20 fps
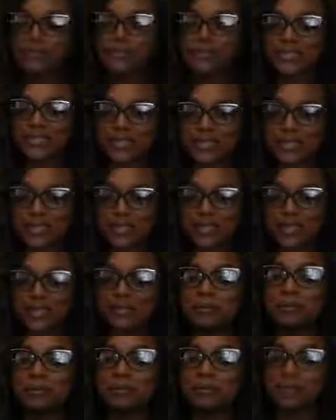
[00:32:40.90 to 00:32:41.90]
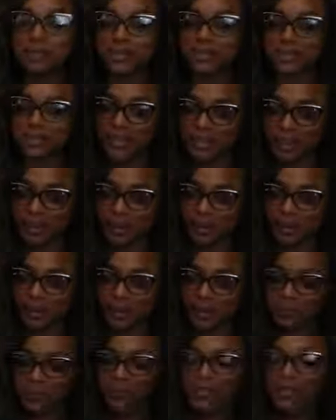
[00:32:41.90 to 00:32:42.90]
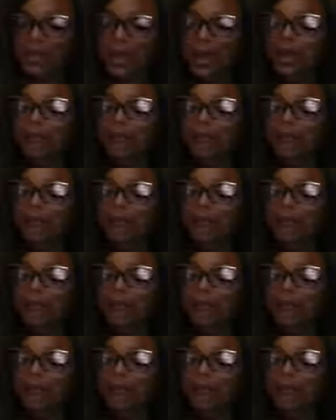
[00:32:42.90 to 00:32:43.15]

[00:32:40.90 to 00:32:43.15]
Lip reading: me if you see him with another woman.